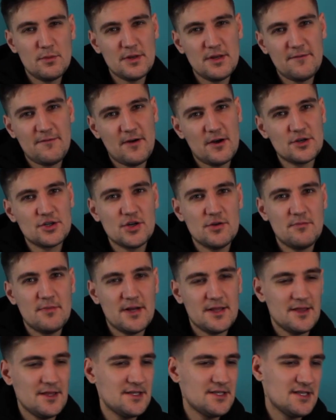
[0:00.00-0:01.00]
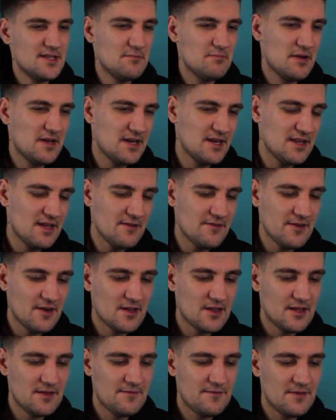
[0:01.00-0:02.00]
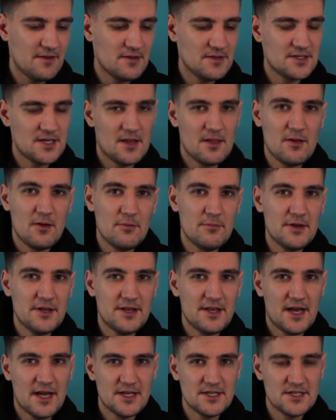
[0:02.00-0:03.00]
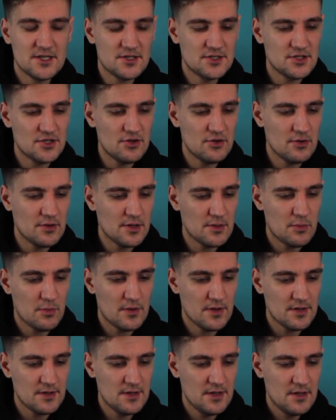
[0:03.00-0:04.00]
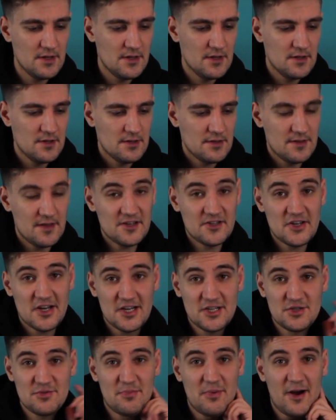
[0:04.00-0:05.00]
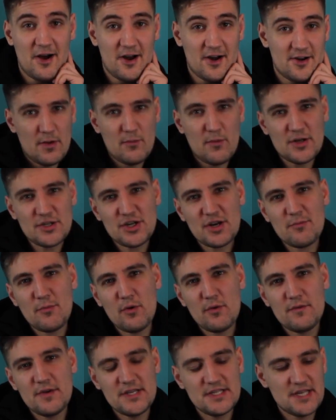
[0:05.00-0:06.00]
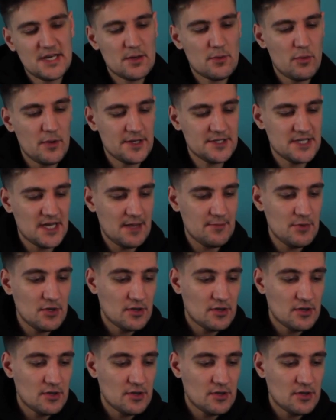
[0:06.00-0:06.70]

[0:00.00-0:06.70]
with the function buttons, but it definitely feels a little bit nicer to do it with the touch bar. When watching movies in QuickTime,